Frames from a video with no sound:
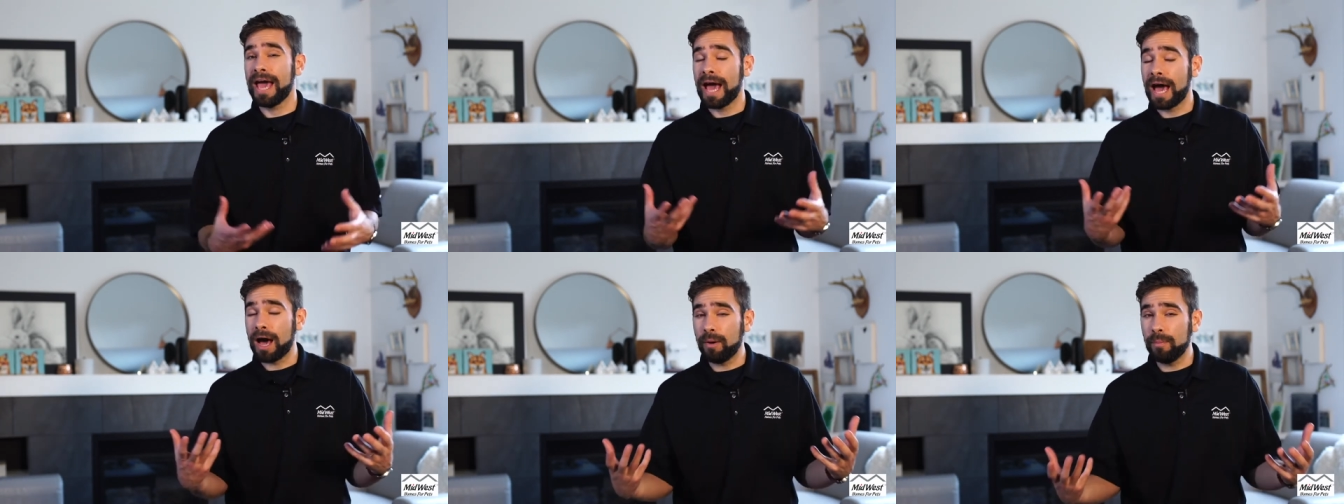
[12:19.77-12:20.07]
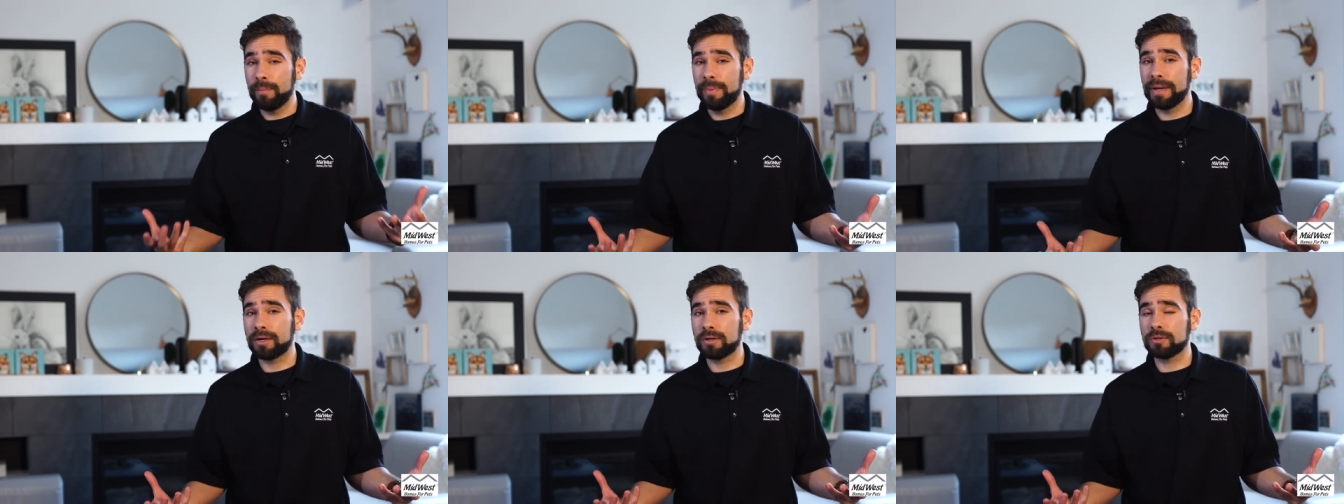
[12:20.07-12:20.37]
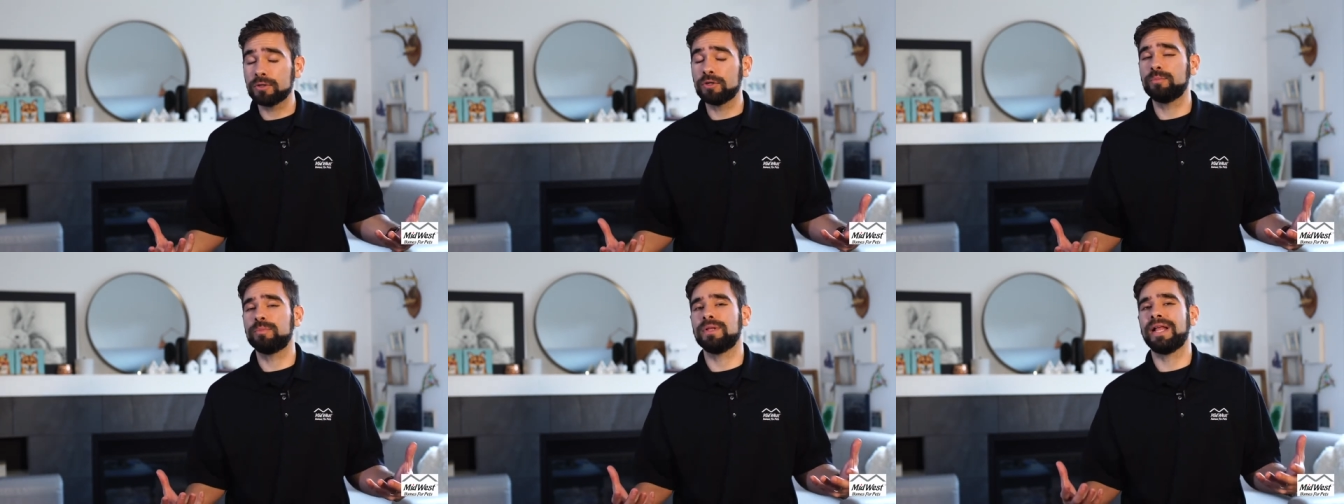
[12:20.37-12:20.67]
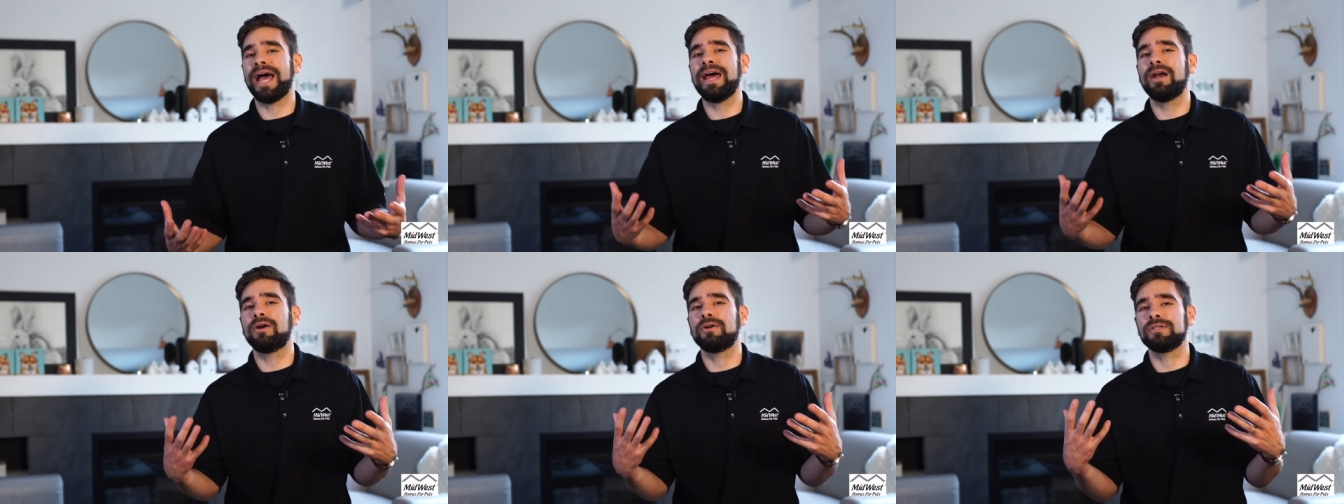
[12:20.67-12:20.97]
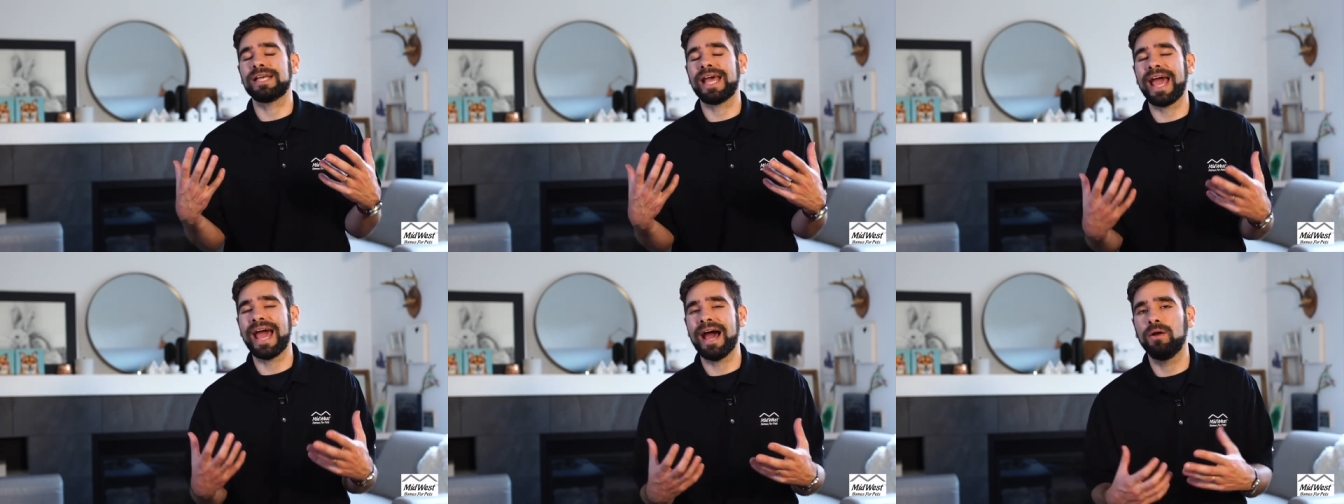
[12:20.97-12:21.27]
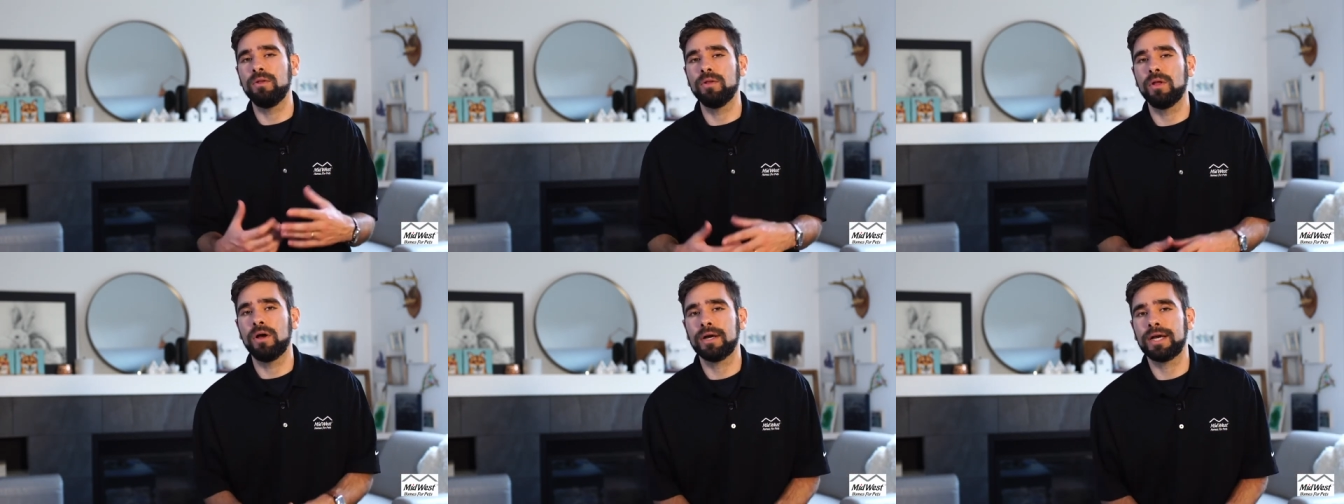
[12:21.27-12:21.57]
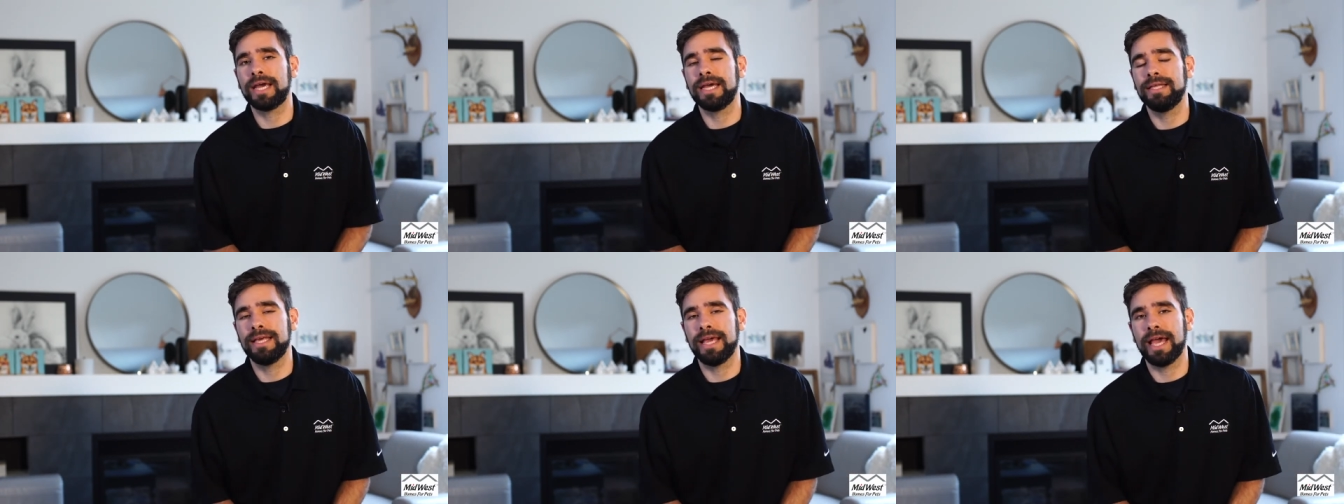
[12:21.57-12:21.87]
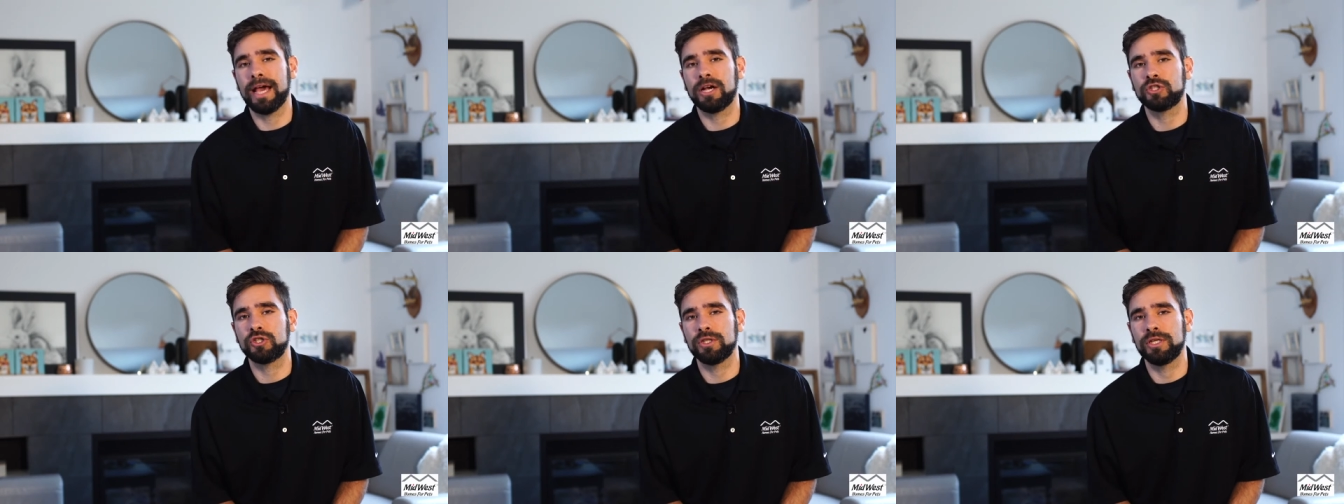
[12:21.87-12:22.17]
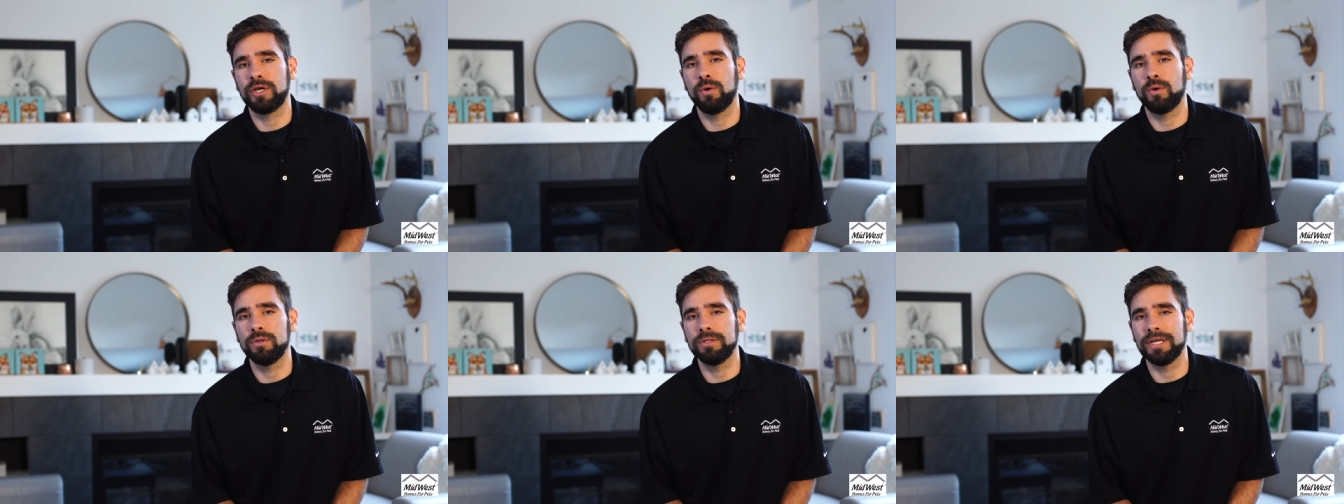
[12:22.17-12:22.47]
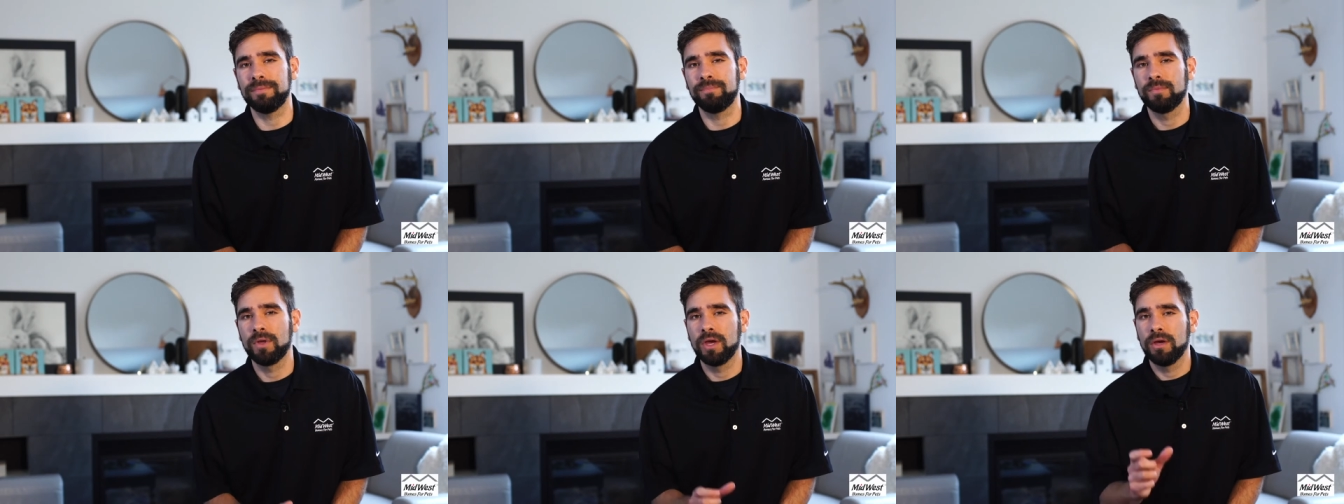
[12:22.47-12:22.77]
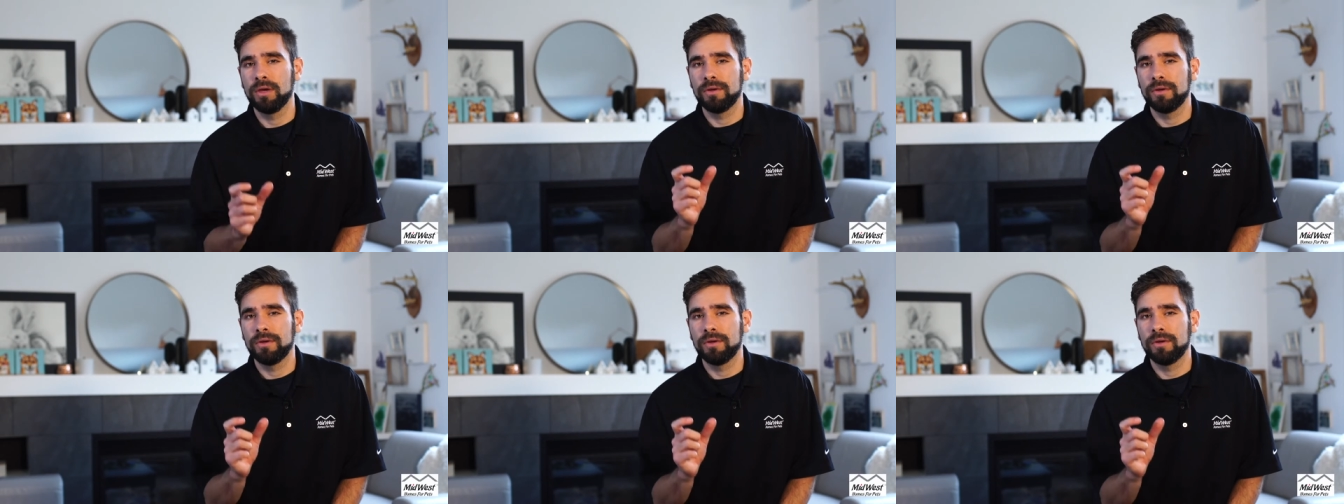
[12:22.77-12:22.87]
How big are their bladders? How long can they actually hold it?